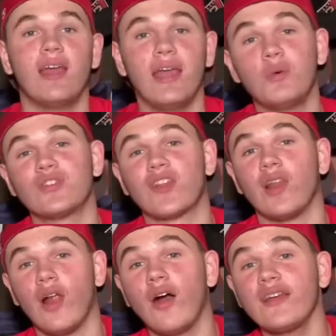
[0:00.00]
It was the
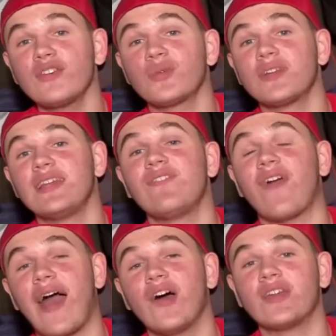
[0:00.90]
longest relief
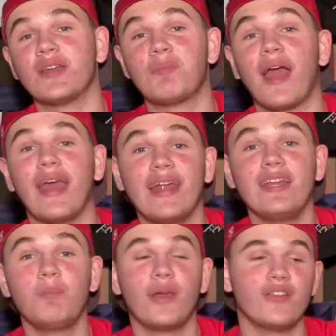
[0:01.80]
outing by
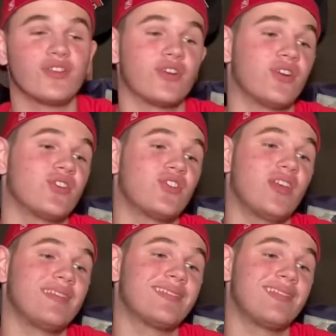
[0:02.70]
any pitcher
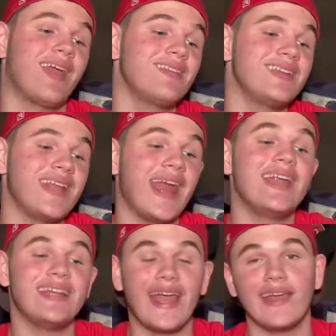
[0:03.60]
since
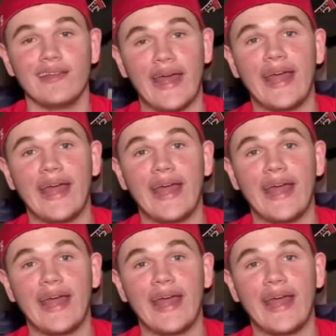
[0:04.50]
1988,